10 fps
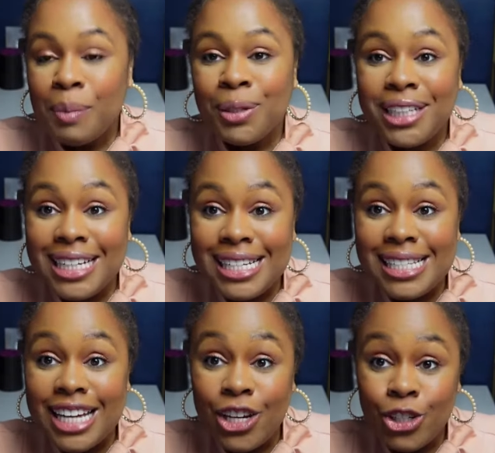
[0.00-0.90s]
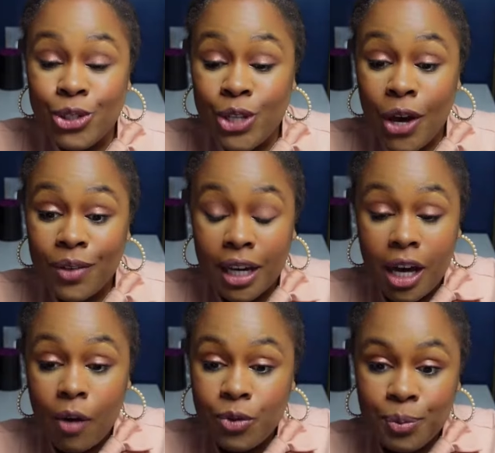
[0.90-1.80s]
Please take your shoes off, get
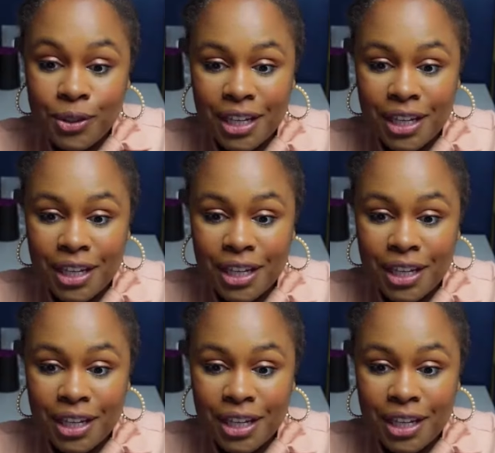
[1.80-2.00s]
comfortable,